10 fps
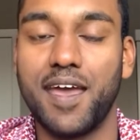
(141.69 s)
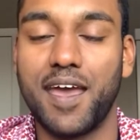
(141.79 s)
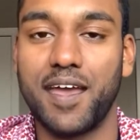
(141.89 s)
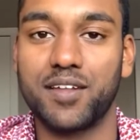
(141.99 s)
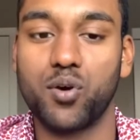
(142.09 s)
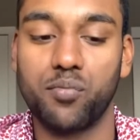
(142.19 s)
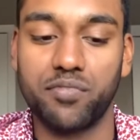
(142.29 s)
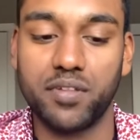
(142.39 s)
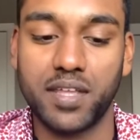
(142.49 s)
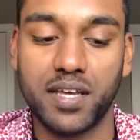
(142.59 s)
and
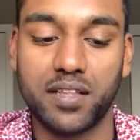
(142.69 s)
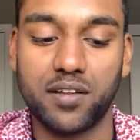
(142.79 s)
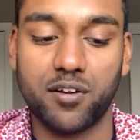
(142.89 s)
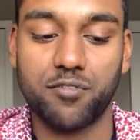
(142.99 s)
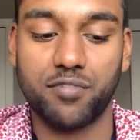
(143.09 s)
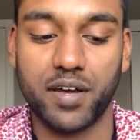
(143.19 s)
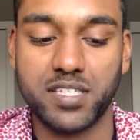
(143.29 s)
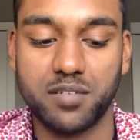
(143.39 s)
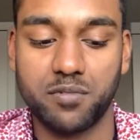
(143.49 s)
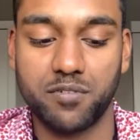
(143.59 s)
hopefully clarify
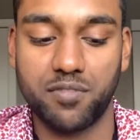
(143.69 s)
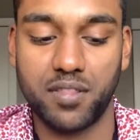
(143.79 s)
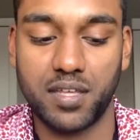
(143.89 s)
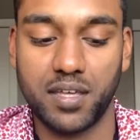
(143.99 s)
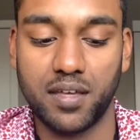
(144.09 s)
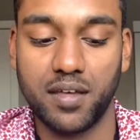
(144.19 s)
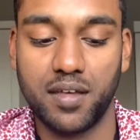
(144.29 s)
some of the